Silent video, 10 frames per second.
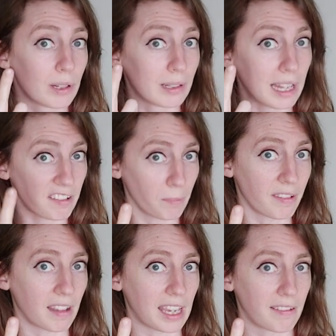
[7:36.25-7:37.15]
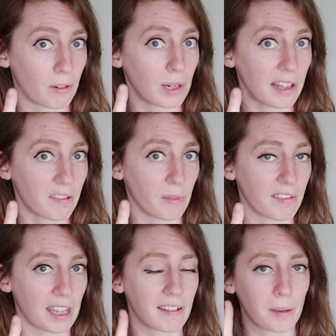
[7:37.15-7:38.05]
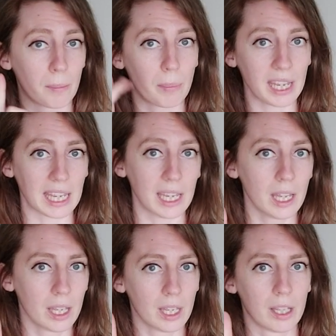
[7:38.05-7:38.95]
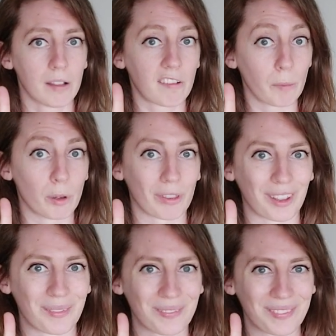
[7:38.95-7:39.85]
less mistakes, there are less mistakes, and B, smoother.